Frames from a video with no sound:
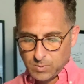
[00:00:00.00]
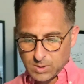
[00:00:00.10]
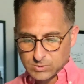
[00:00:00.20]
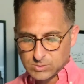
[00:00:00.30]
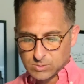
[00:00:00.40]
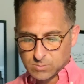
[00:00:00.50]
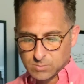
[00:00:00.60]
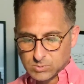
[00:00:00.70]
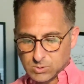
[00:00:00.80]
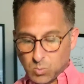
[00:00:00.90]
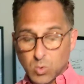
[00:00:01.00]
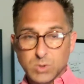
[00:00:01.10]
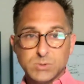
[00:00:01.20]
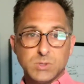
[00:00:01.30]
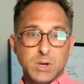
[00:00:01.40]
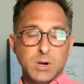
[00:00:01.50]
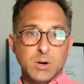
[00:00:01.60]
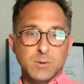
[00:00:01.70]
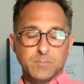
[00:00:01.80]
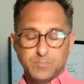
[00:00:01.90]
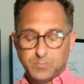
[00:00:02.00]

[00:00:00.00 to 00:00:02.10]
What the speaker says: and some woods there.